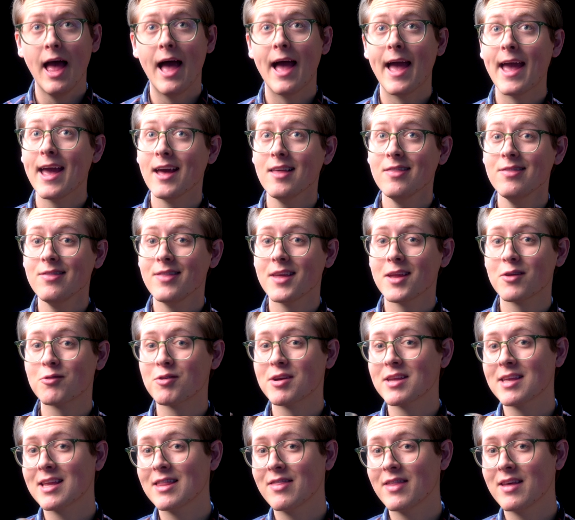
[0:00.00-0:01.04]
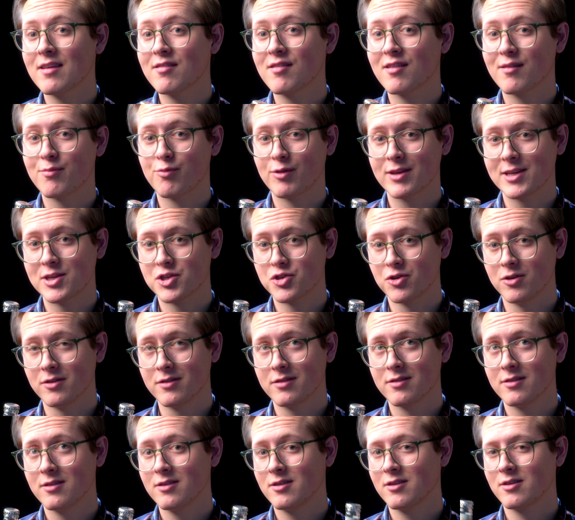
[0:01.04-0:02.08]
And the ingredient list is pretty
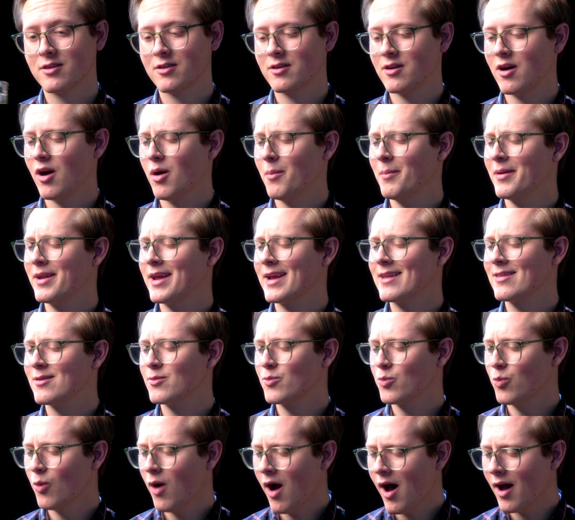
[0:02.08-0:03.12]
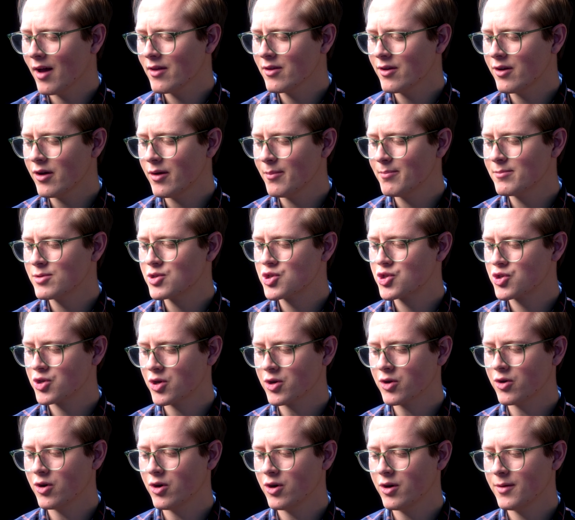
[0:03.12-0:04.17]
short. Carbonated water,
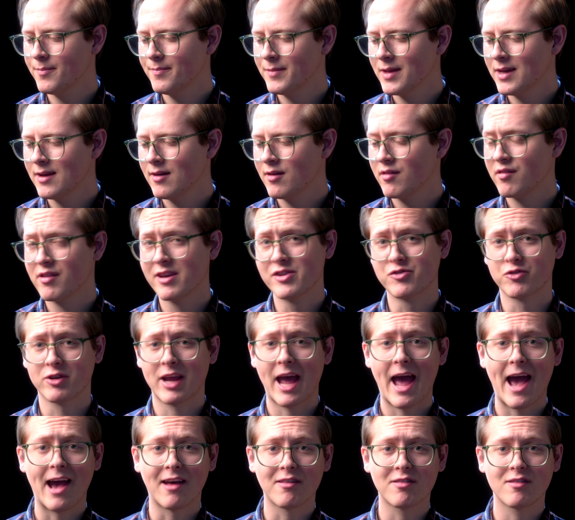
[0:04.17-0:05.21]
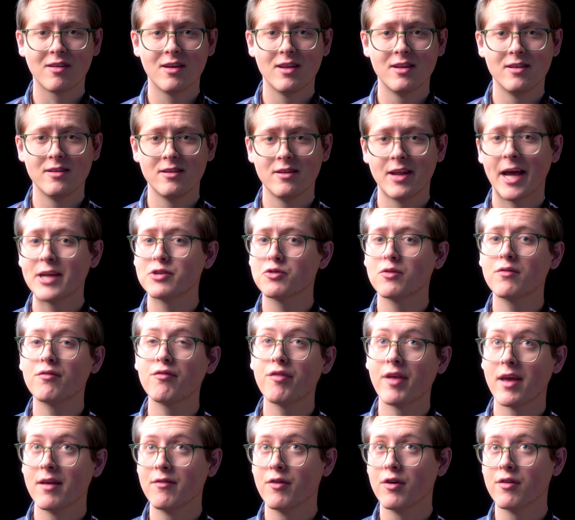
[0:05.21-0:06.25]
sugar, citric acid, natural
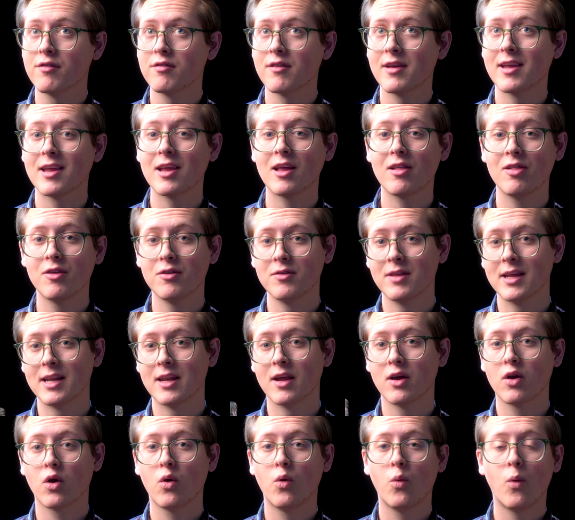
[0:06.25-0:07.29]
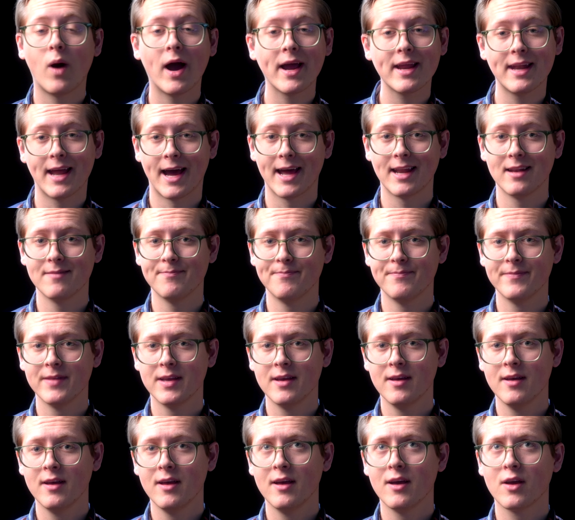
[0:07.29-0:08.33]
flavors including quinine.
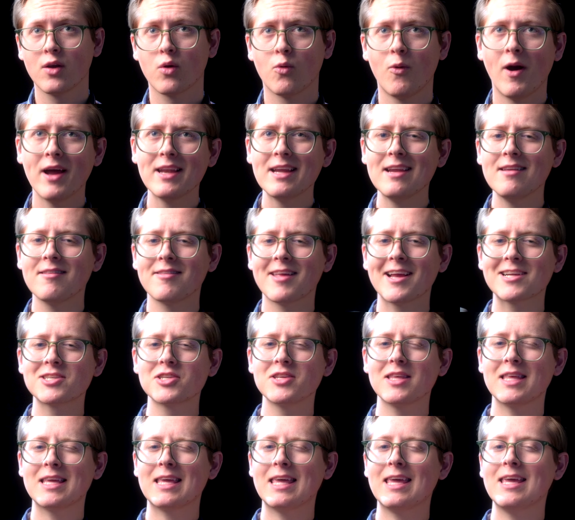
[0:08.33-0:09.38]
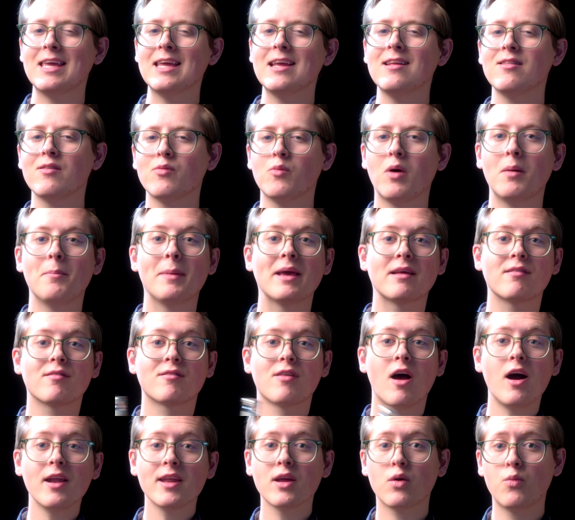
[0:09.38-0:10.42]
Quinine is actually the key to what makes
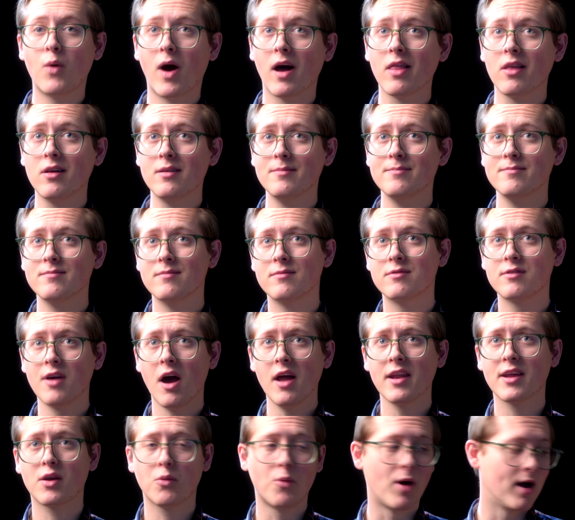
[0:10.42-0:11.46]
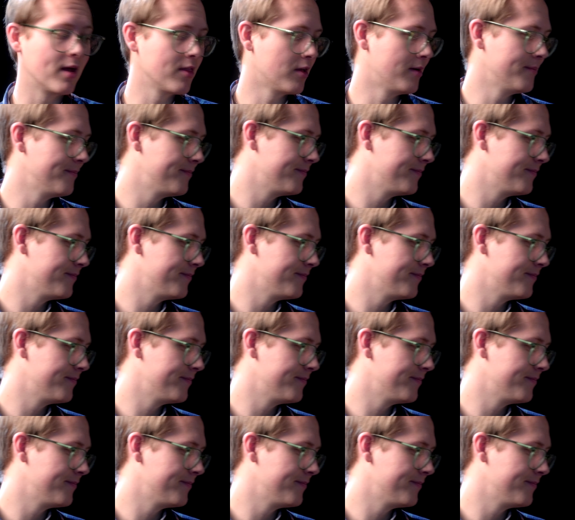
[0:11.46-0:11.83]
tonic water tonic water.